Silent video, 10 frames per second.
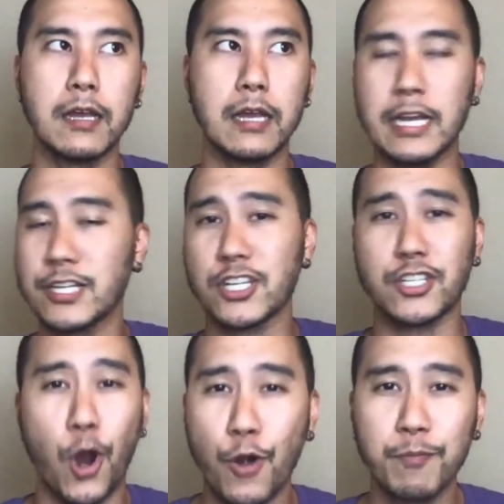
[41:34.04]
it's just
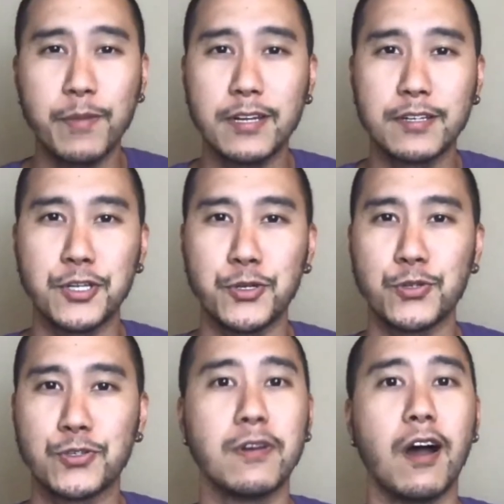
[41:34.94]
hard for me
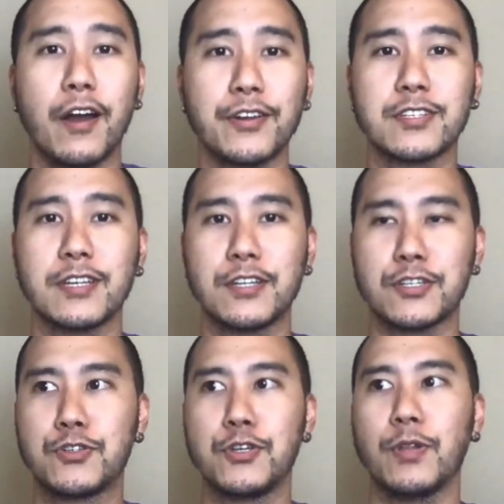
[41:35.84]
to honestly
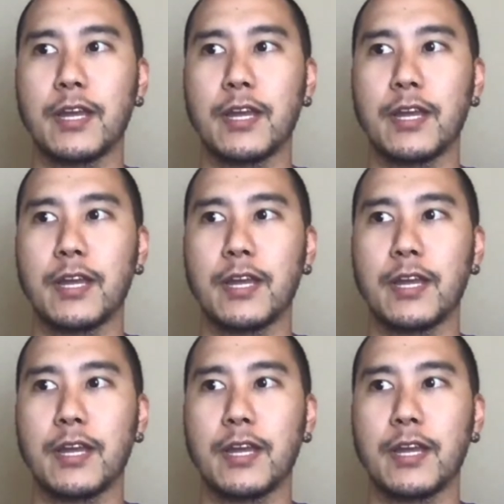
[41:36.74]
just do